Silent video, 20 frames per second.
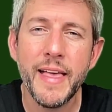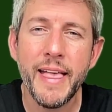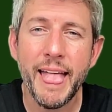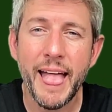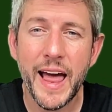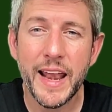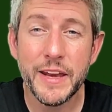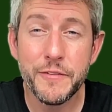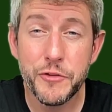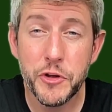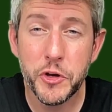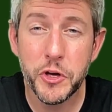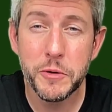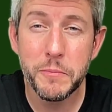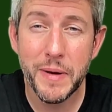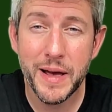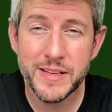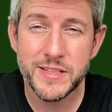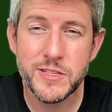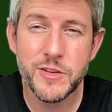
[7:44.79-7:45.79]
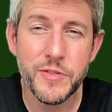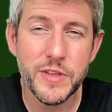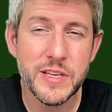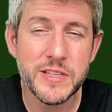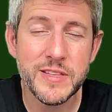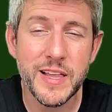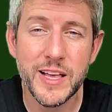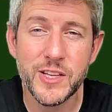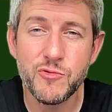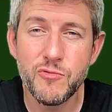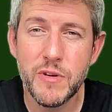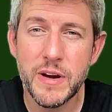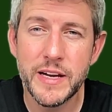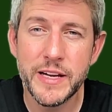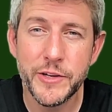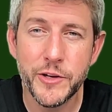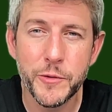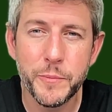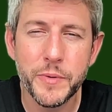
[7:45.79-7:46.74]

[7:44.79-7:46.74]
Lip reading: And if you can master this, that's really good,